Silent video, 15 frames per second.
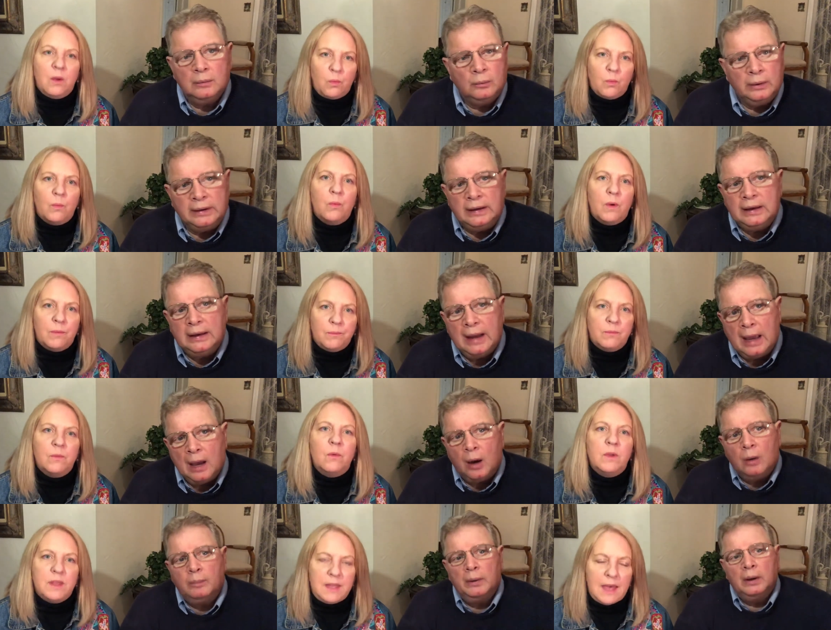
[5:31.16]
Speaker 1: we need
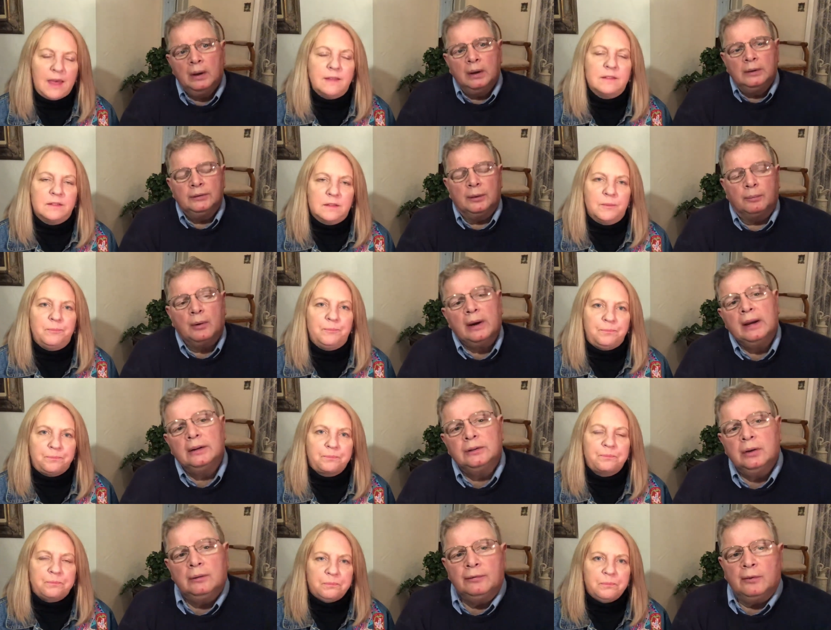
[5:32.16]
help yes. to bring
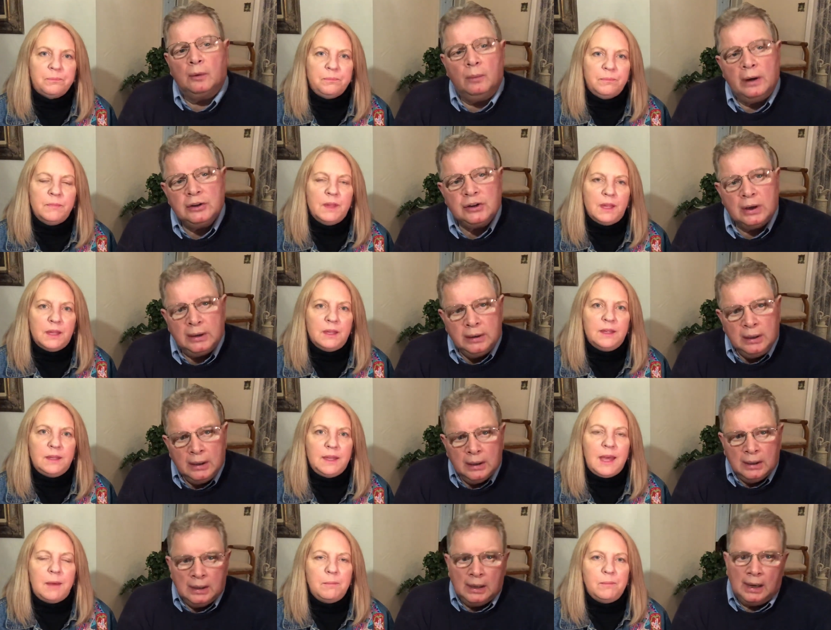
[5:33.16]
it to fruition.
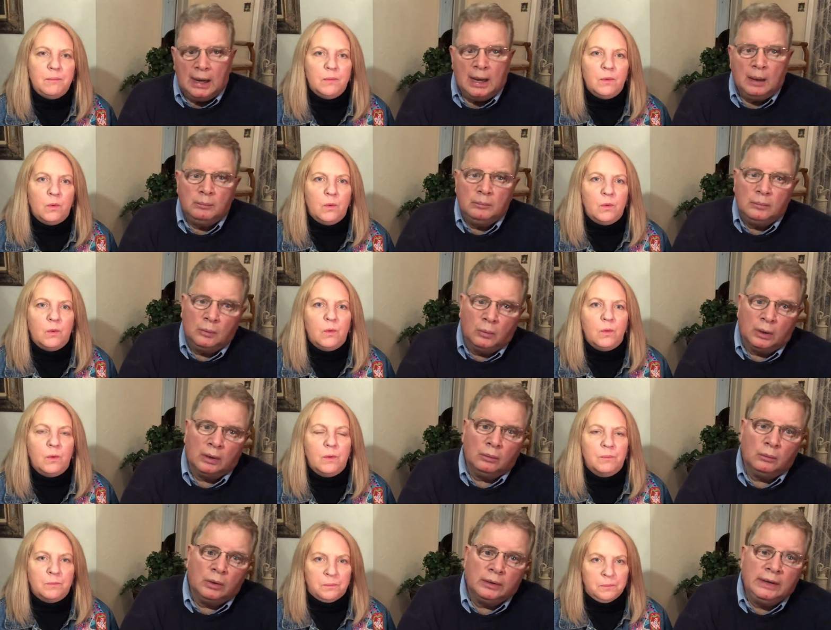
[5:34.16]
Yep. Um, we're,
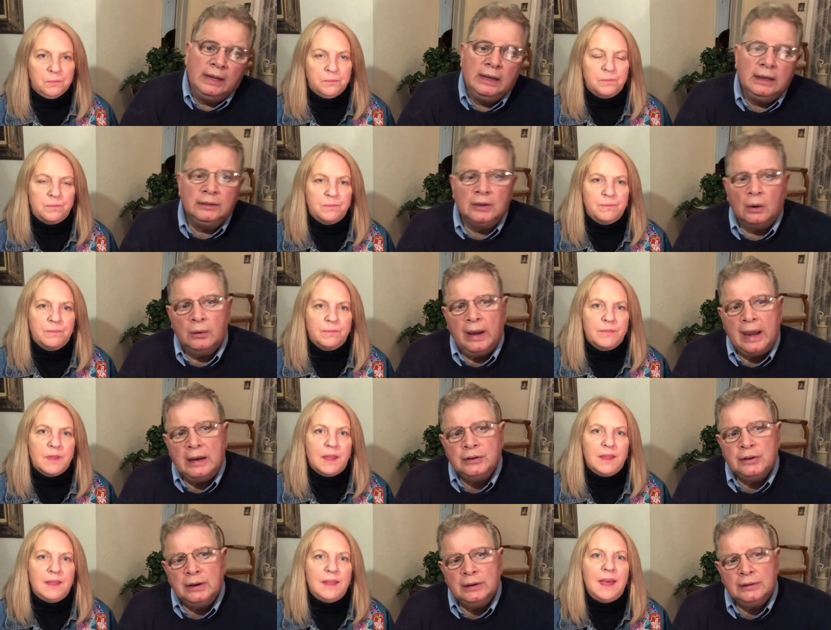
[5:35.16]
we're needing
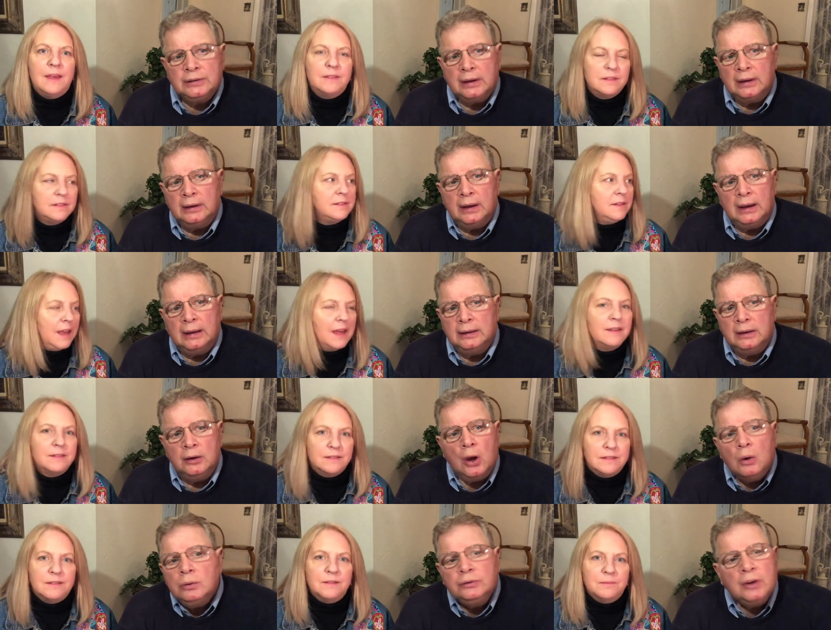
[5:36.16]
donations, yes, and, and yes.
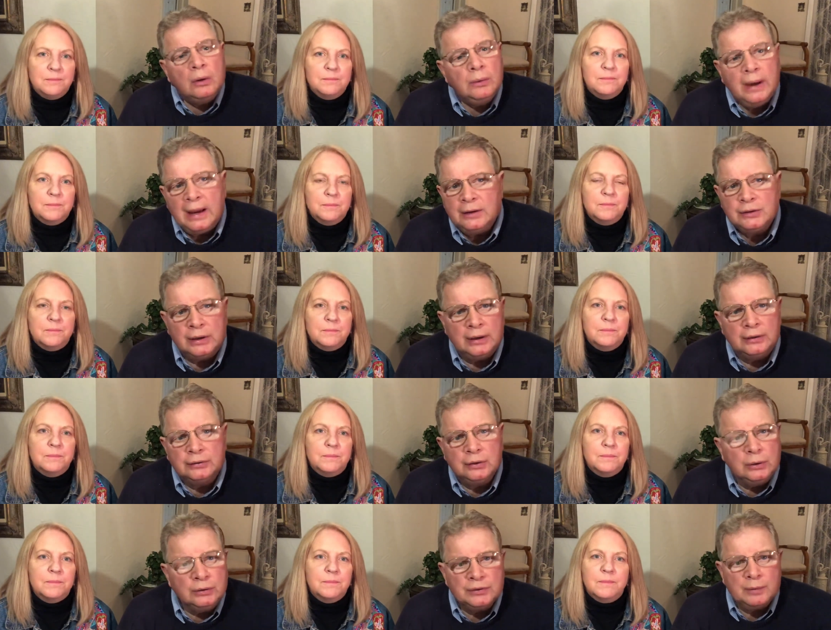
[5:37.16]
no donation is
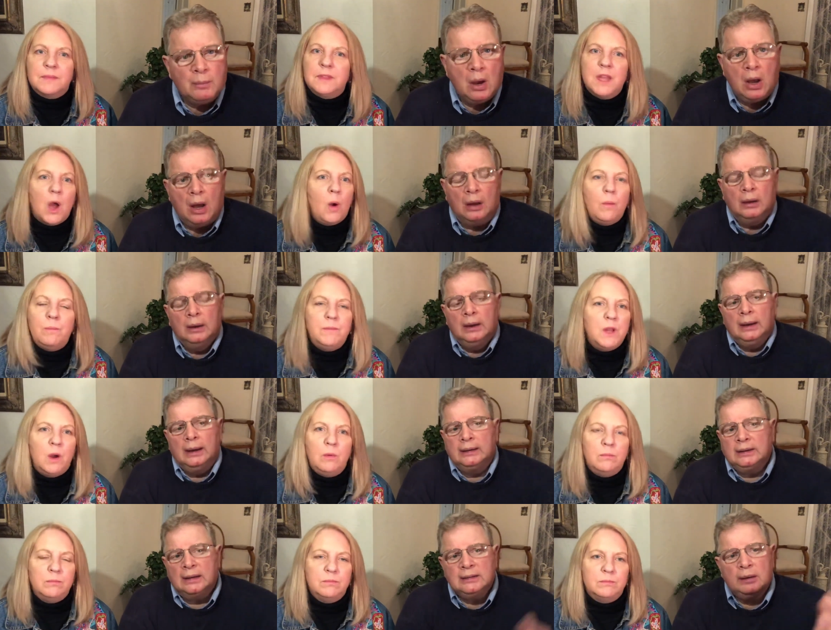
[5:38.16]
too small.
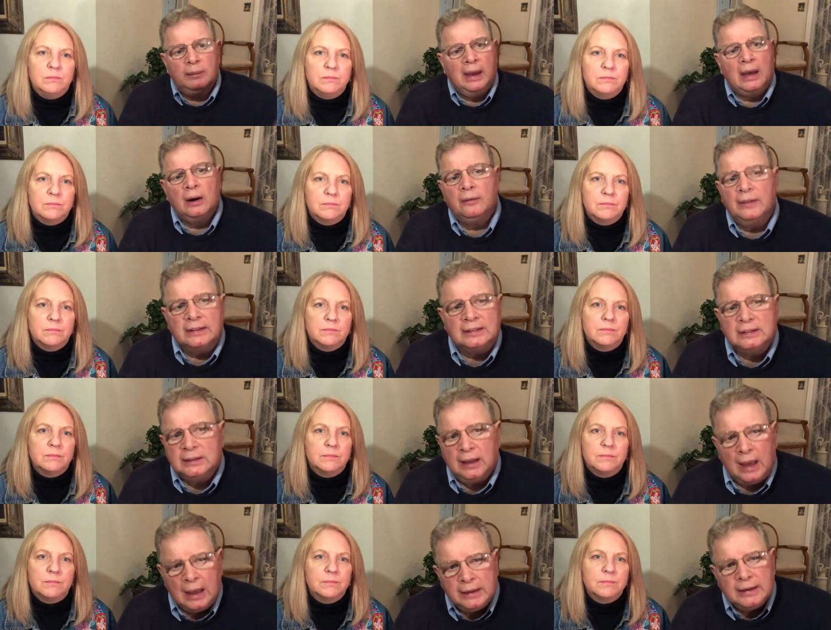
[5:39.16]
It doesn't matter if it's
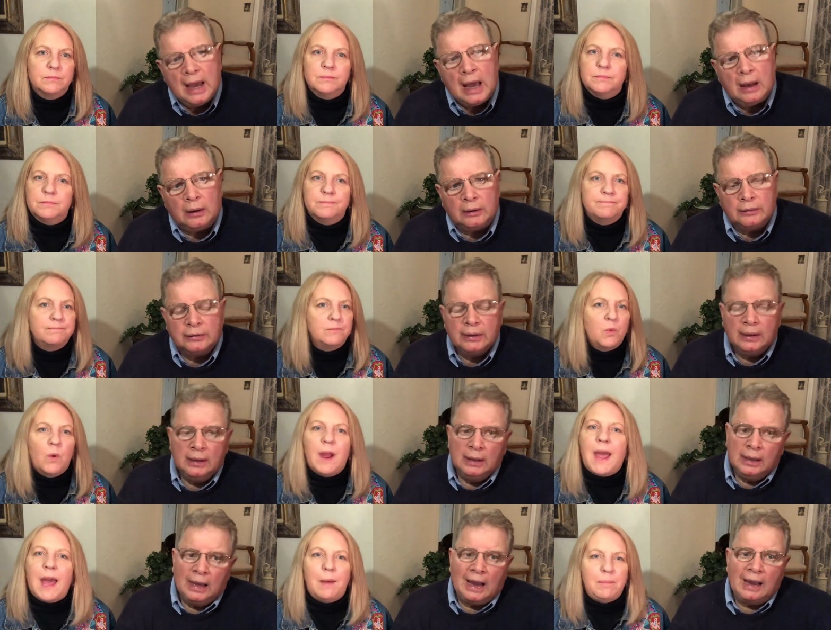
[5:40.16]
$10.
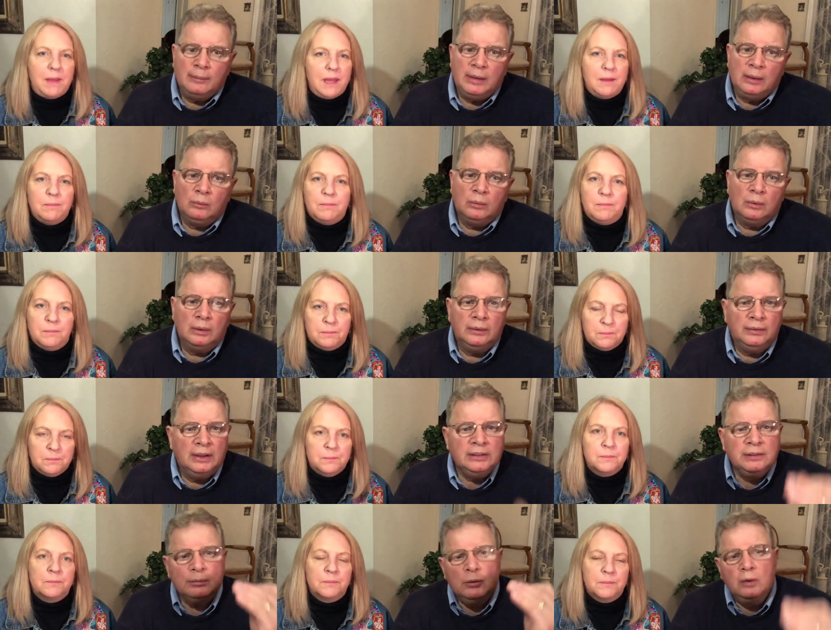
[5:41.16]
We're happy. I mean,
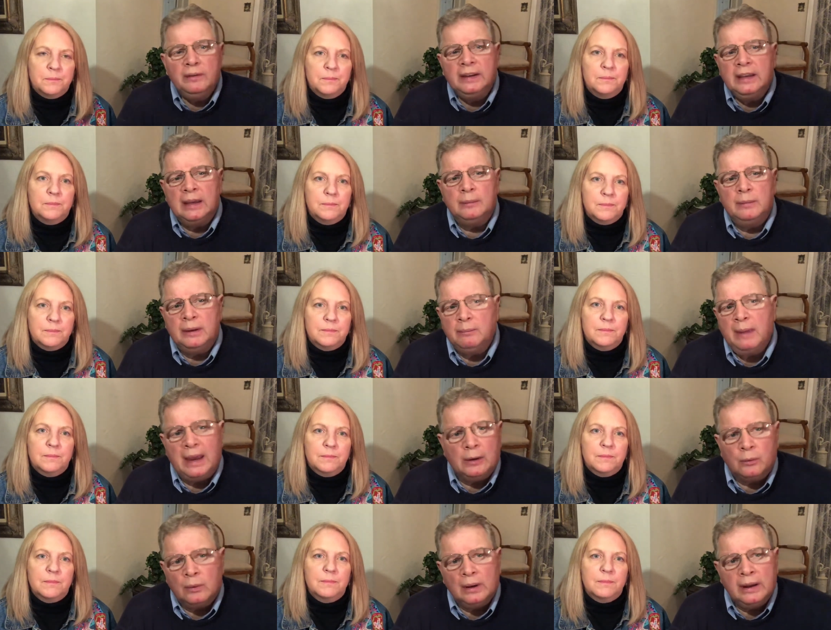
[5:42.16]
this movie can be
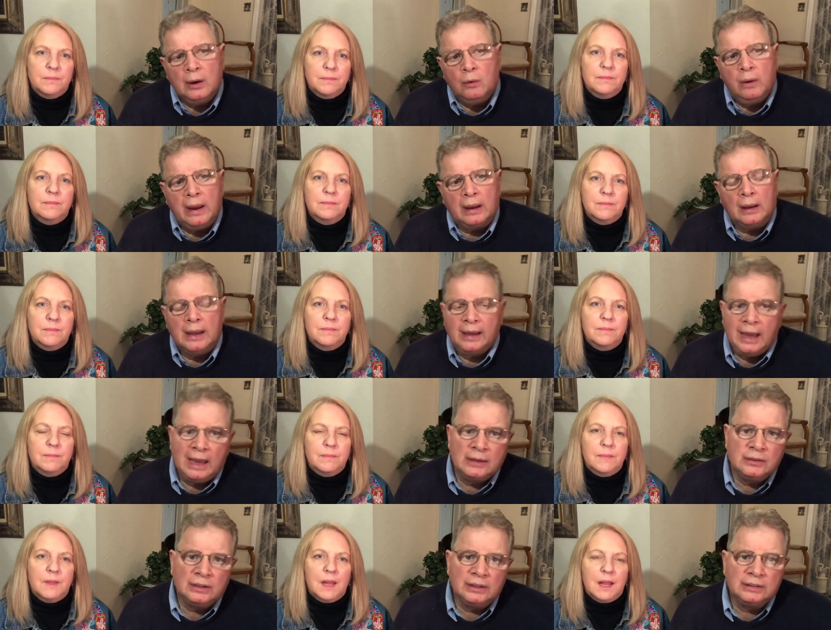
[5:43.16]
made really quick. Like
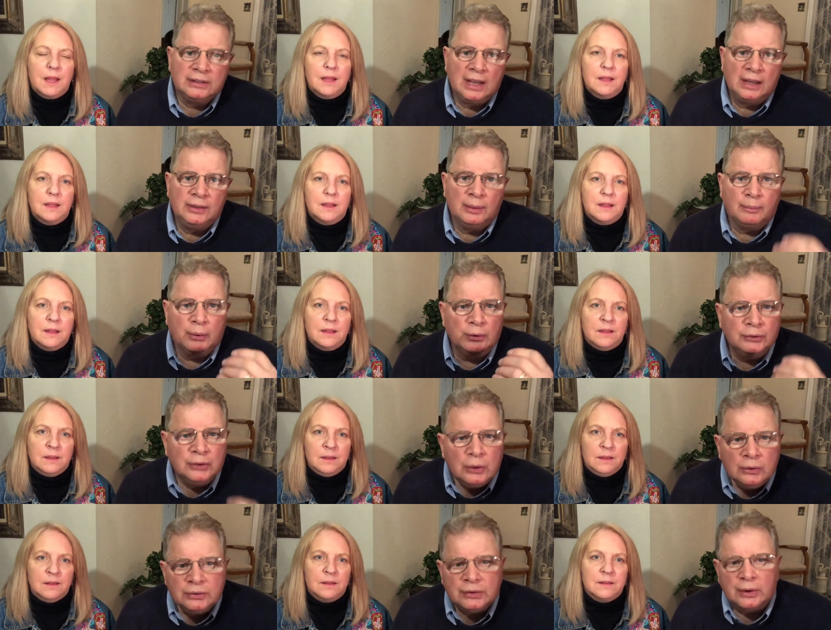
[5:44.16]
Angela said, the
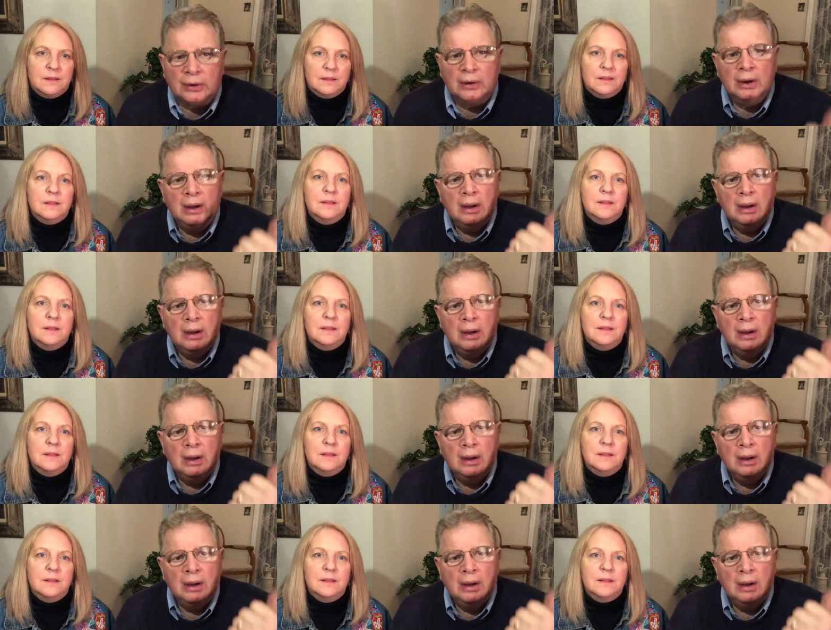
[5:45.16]
producer,